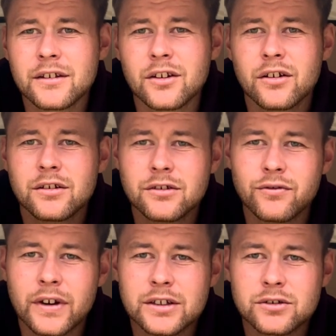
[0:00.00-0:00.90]
you know,
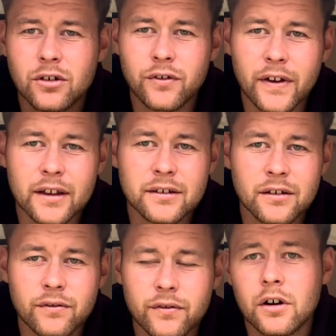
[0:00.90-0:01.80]
your rig's not effective.